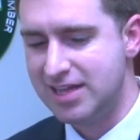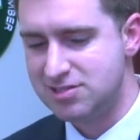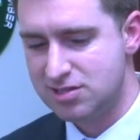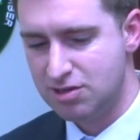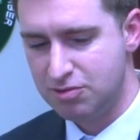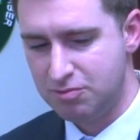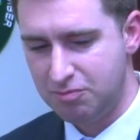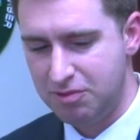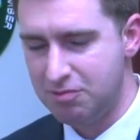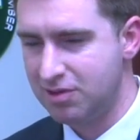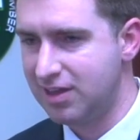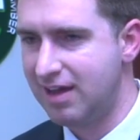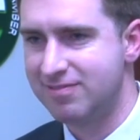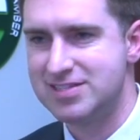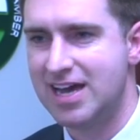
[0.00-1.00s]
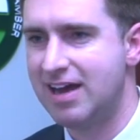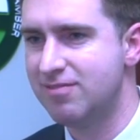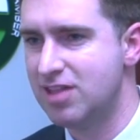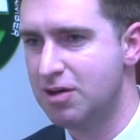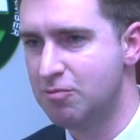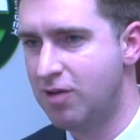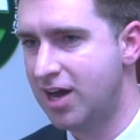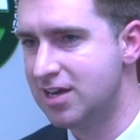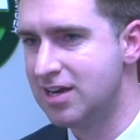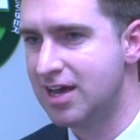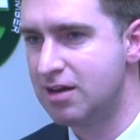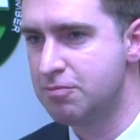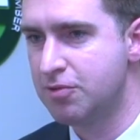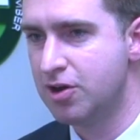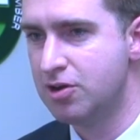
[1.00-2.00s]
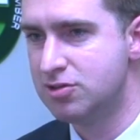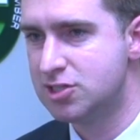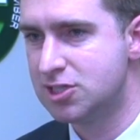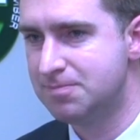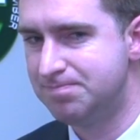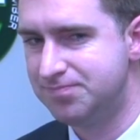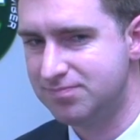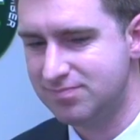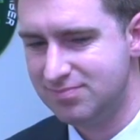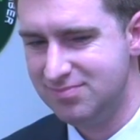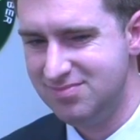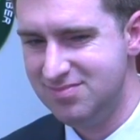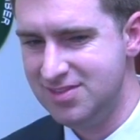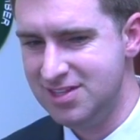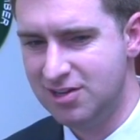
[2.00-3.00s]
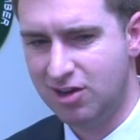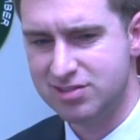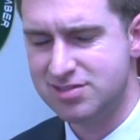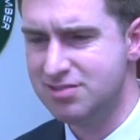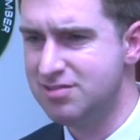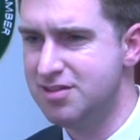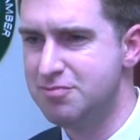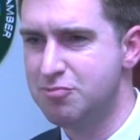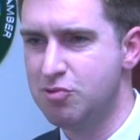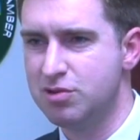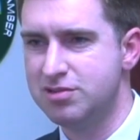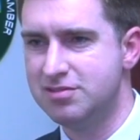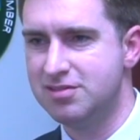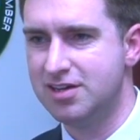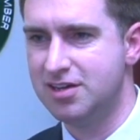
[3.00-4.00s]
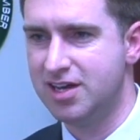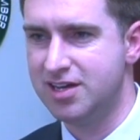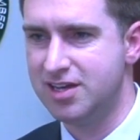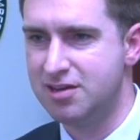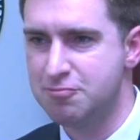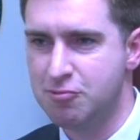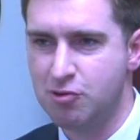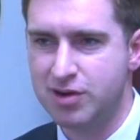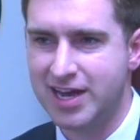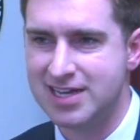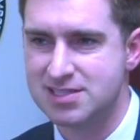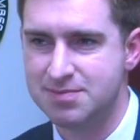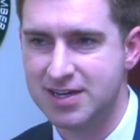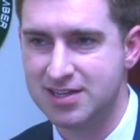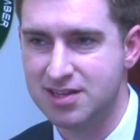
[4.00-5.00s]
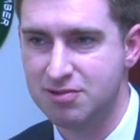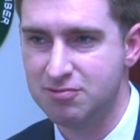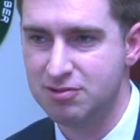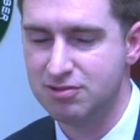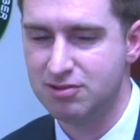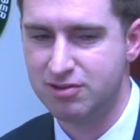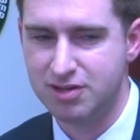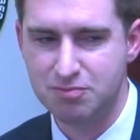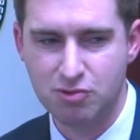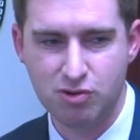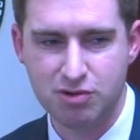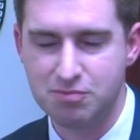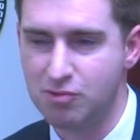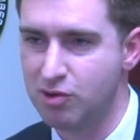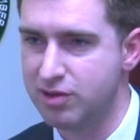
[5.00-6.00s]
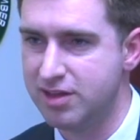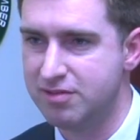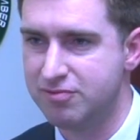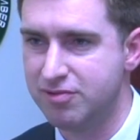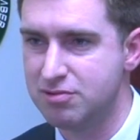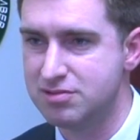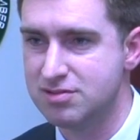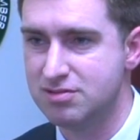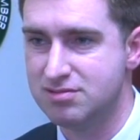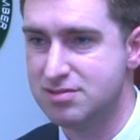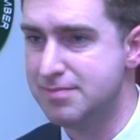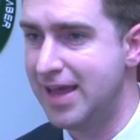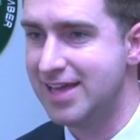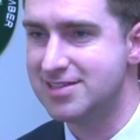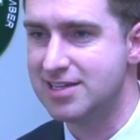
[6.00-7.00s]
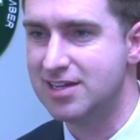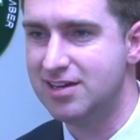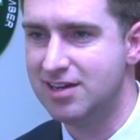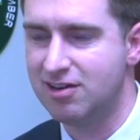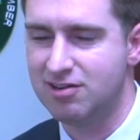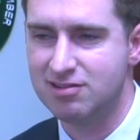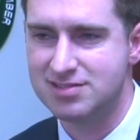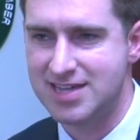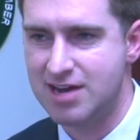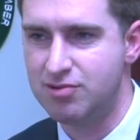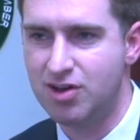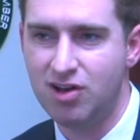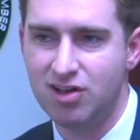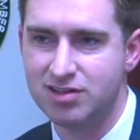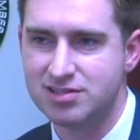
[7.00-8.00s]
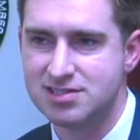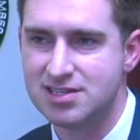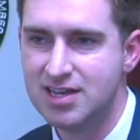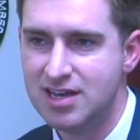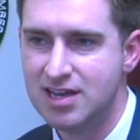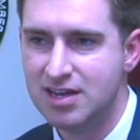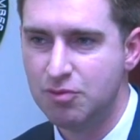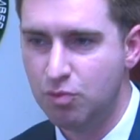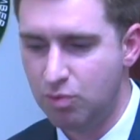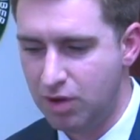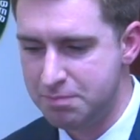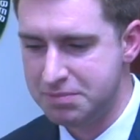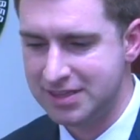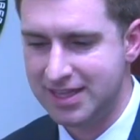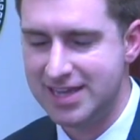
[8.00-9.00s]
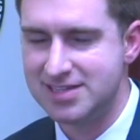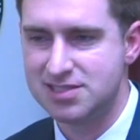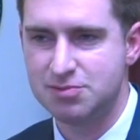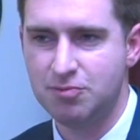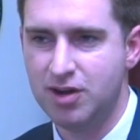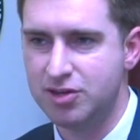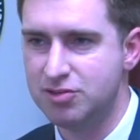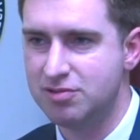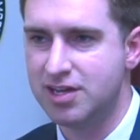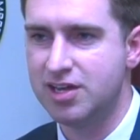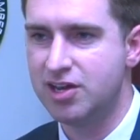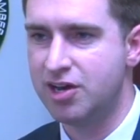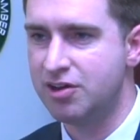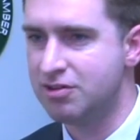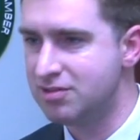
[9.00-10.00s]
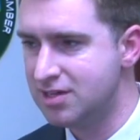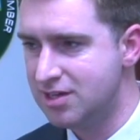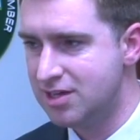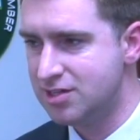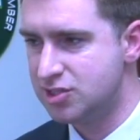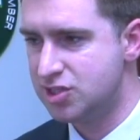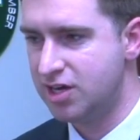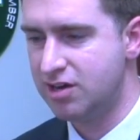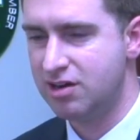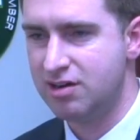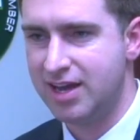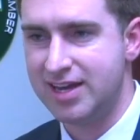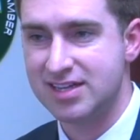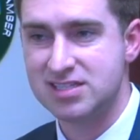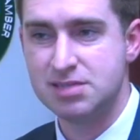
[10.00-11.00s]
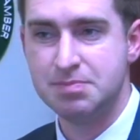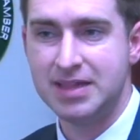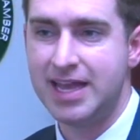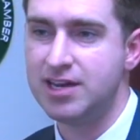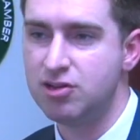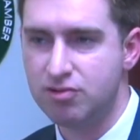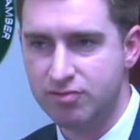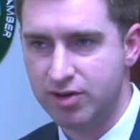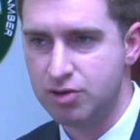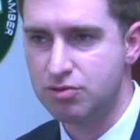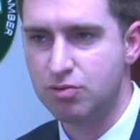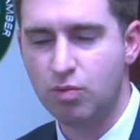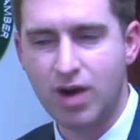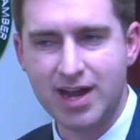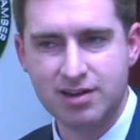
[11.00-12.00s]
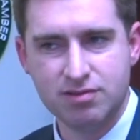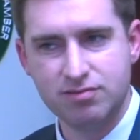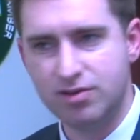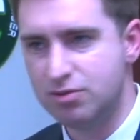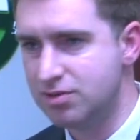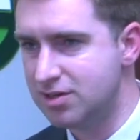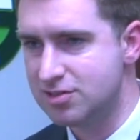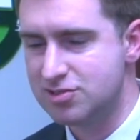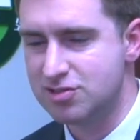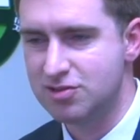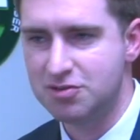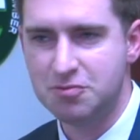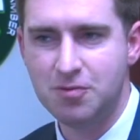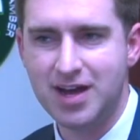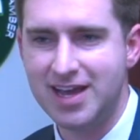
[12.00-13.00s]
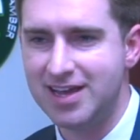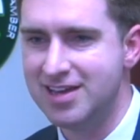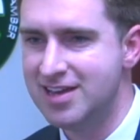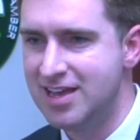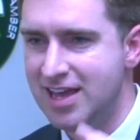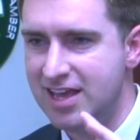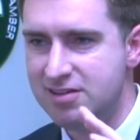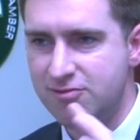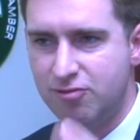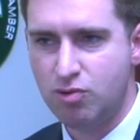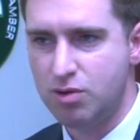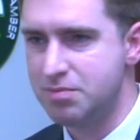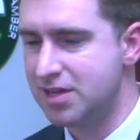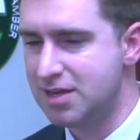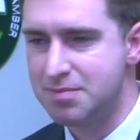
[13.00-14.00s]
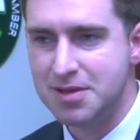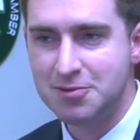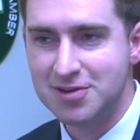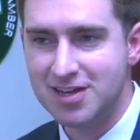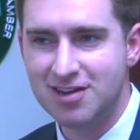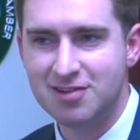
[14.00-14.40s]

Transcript: And so we really have to have that wide net approach. Also, an important aspect that we're learning more and more that folks are demanding are town halls, a place where you can go share and explain your vote, why you're voted a certain way, inform the community